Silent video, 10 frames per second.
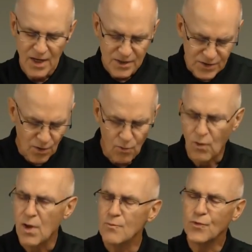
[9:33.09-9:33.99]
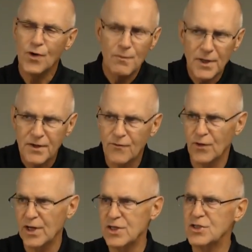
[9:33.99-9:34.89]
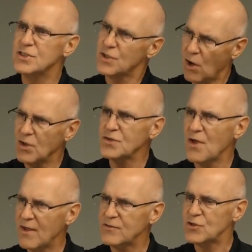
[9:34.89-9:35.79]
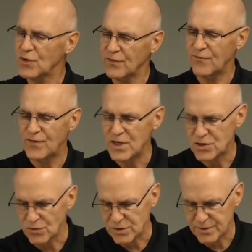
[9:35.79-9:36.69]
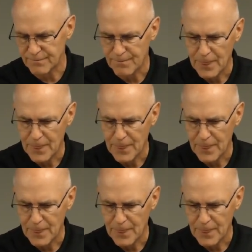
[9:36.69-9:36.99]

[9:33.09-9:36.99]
So primitive religions also have certain features.